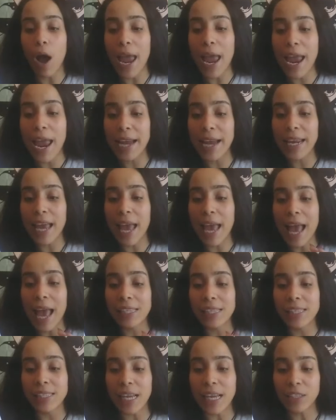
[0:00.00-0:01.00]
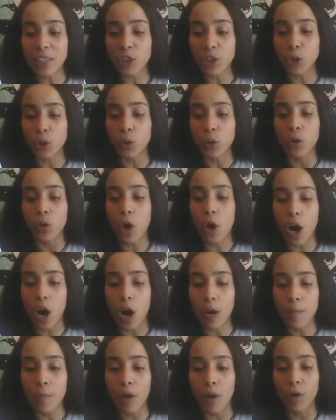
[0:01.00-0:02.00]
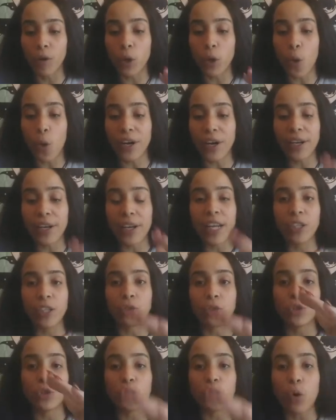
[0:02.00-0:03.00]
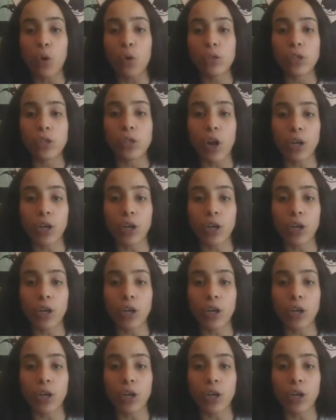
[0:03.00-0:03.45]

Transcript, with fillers: any ancestral karma recorded in your soul star